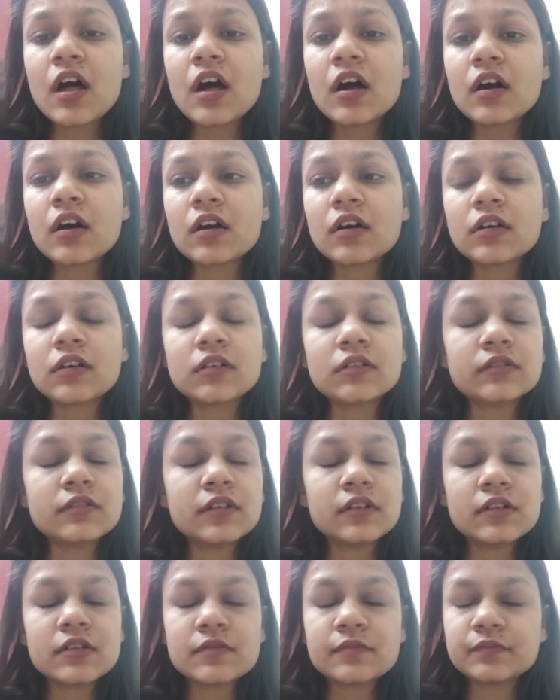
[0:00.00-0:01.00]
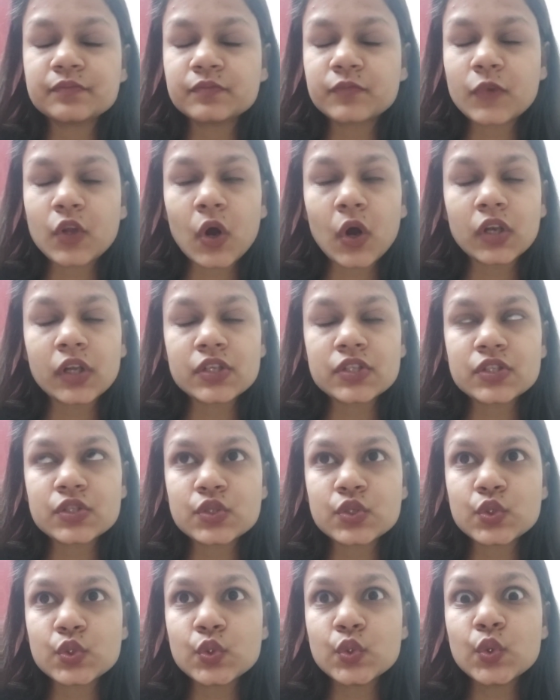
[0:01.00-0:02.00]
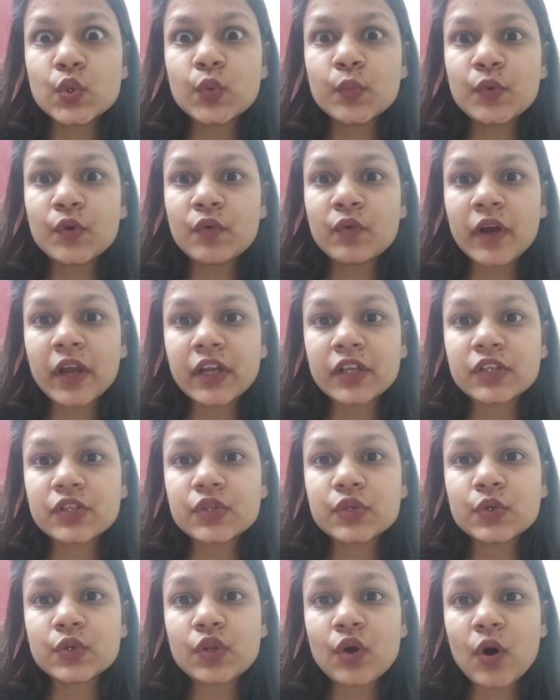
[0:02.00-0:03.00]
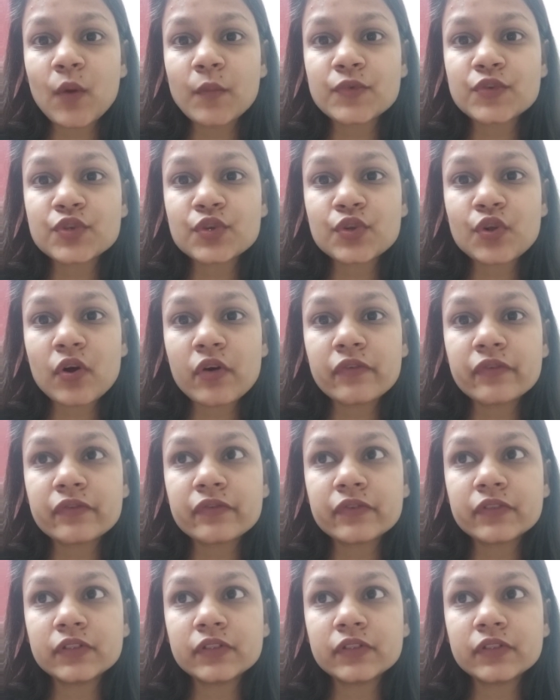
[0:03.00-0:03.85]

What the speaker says: the college do provide you the option of